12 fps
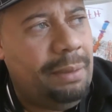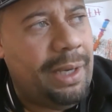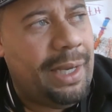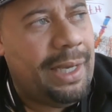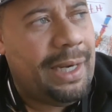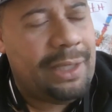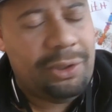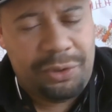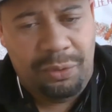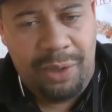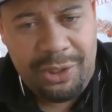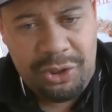And
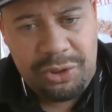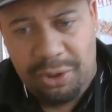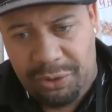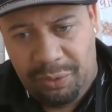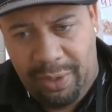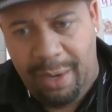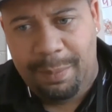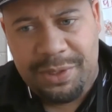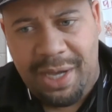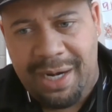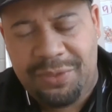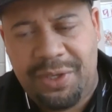I just looked on
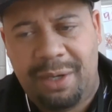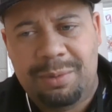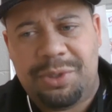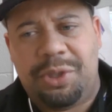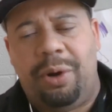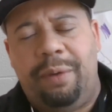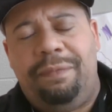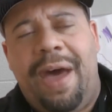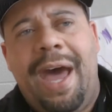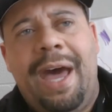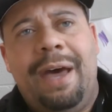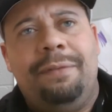Amazon. I think it was
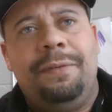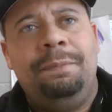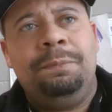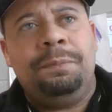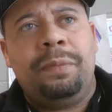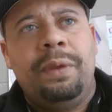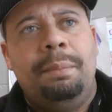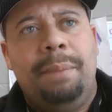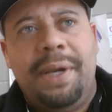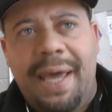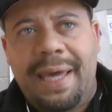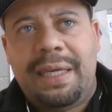35.
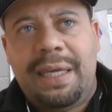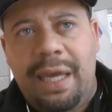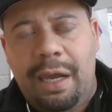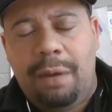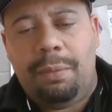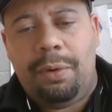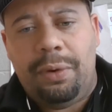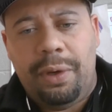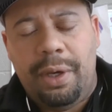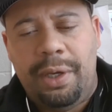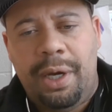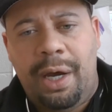But that camera,
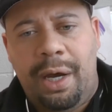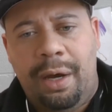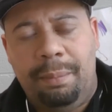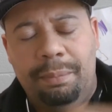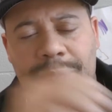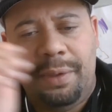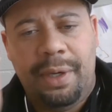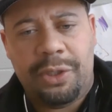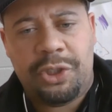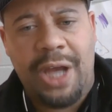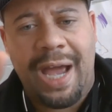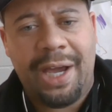the
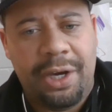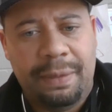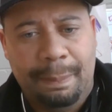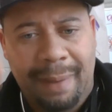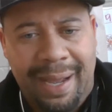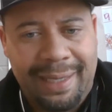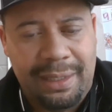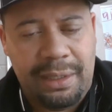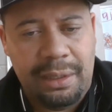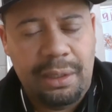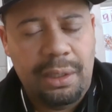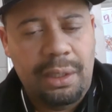shotgun mic,
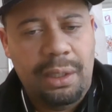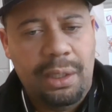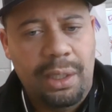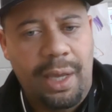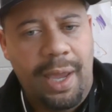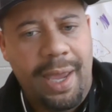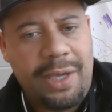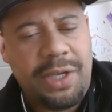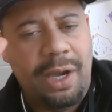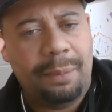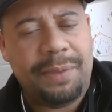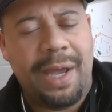has
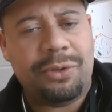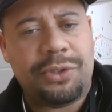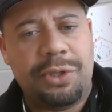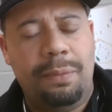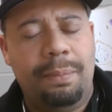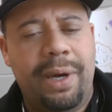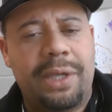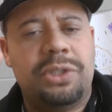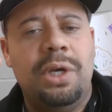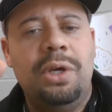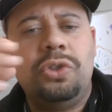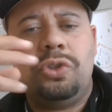helped out so much
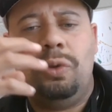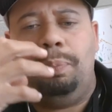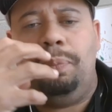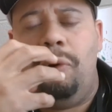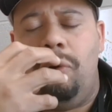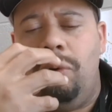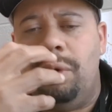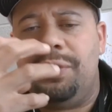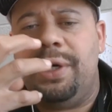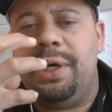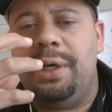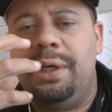to pull
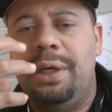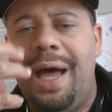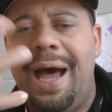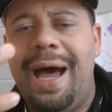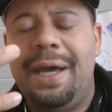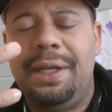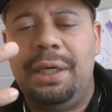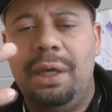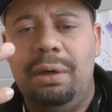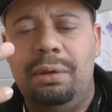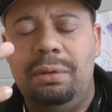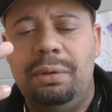the
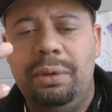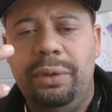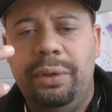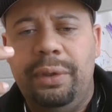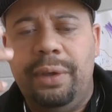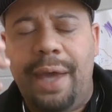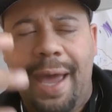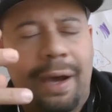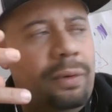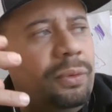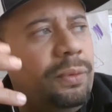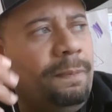audio
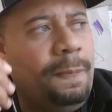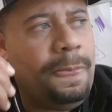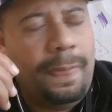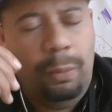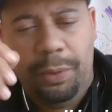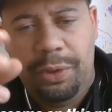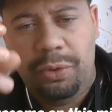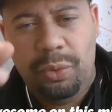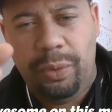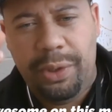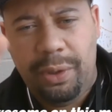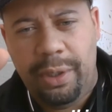out when you're
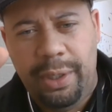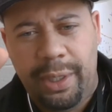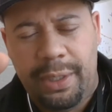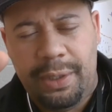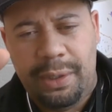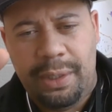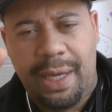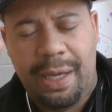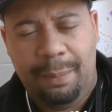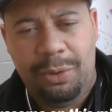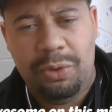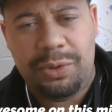doing your hunt. And that
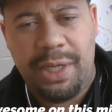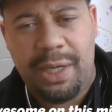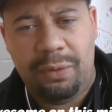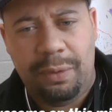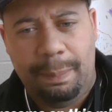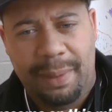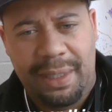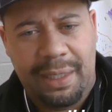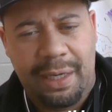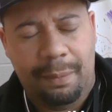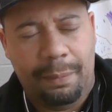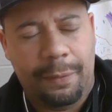I'm using that on the big
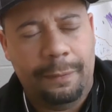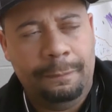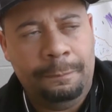camera